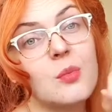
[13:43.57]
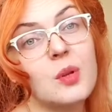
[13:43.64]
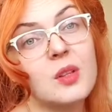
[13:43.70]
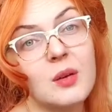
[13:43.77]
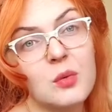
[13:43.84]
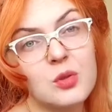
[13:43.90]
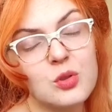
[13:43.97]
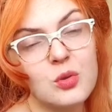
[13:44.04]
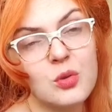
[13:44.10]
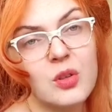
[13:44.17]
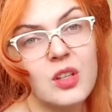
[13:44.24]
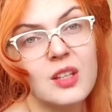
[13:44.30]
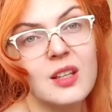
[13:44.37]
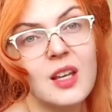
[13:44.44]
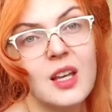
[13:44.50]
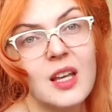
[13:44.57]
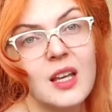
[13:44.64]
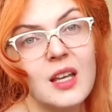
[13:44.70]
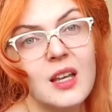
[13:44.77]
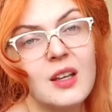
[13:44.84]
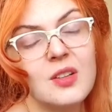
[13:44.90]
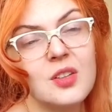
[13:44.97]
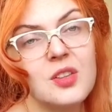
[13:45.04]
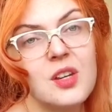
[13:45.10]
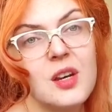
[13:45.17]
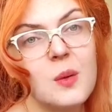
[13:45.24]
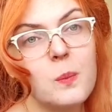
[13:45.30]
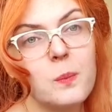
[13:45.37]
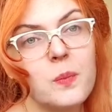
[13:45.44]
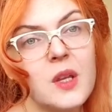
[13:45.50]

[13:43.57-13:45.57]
but I was doing it in a dream.